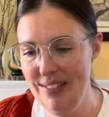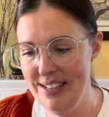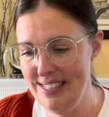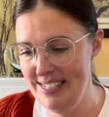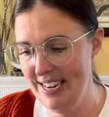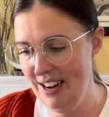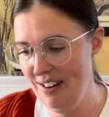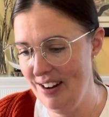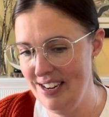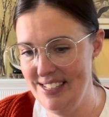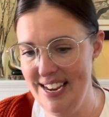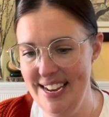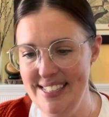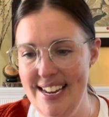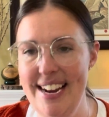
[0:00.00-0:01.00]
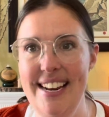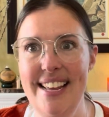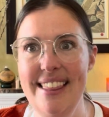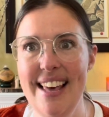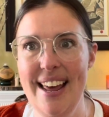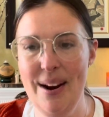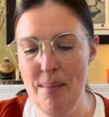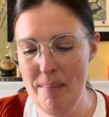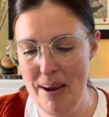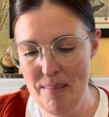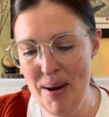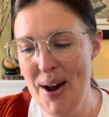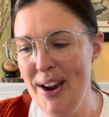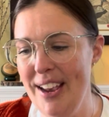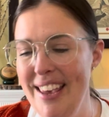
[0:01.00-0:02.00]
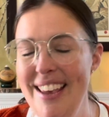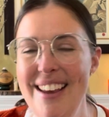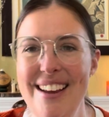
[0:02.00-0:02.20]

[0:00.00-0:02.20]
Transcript: this sticker exists. I need that on my book.